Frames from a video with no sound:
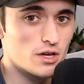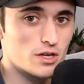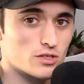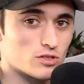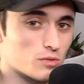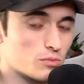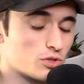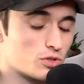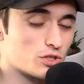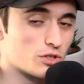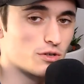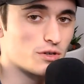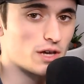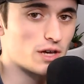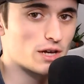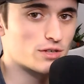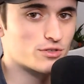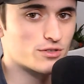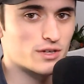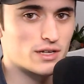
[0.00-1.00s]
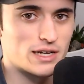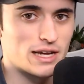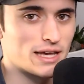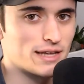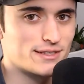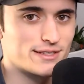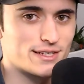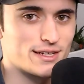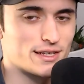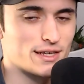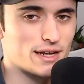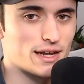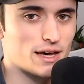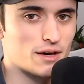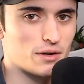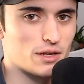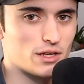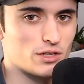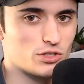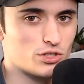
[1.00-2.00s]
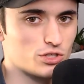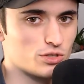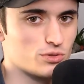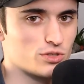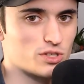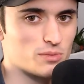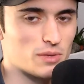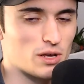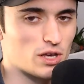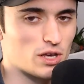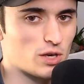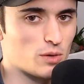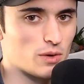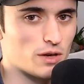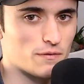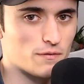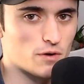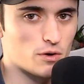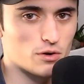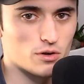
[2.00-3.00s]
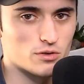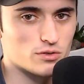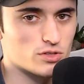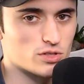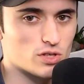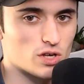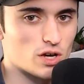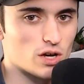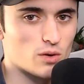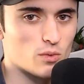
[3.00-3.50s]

so I'm sure you guys are getting antsy to get out and shoot some Milky Way photos.